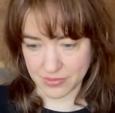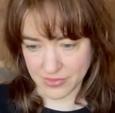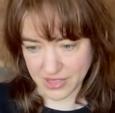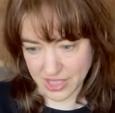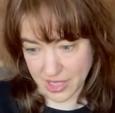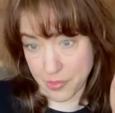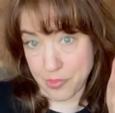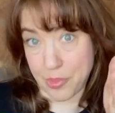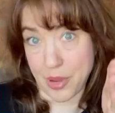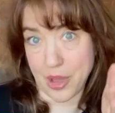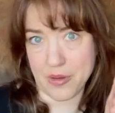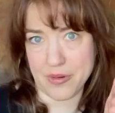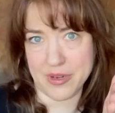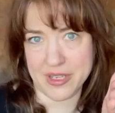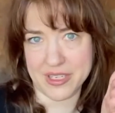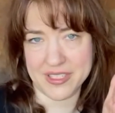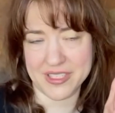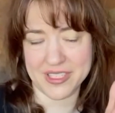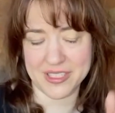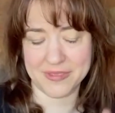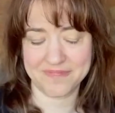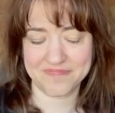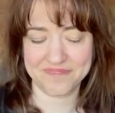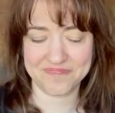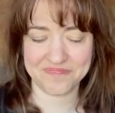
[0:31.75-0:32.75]

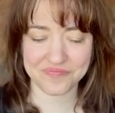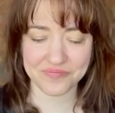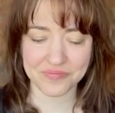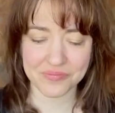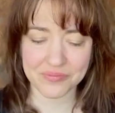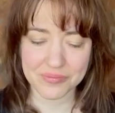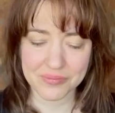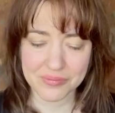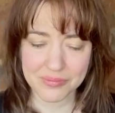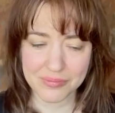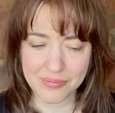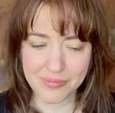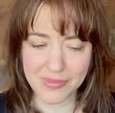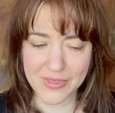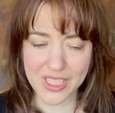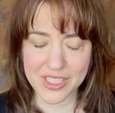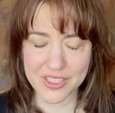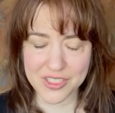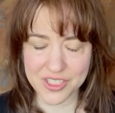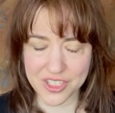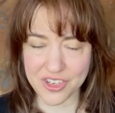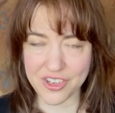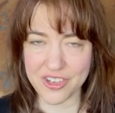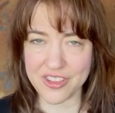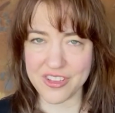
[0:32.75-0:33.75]
component
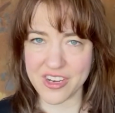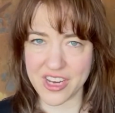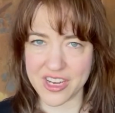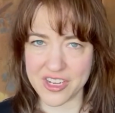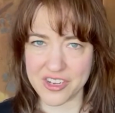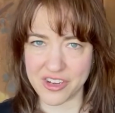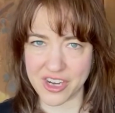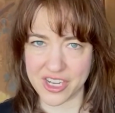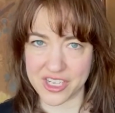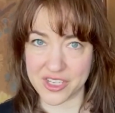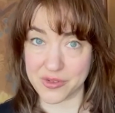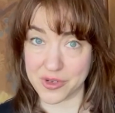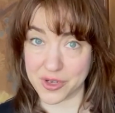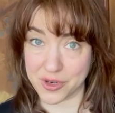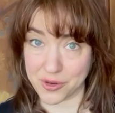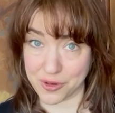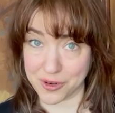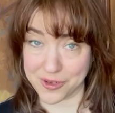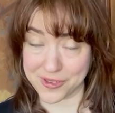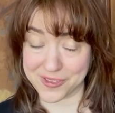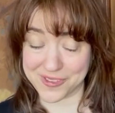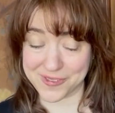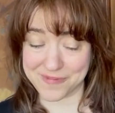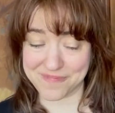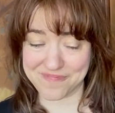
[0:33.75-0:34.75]
during their undergraduate
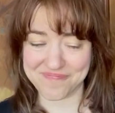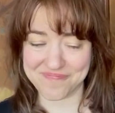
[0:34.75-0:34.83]
course.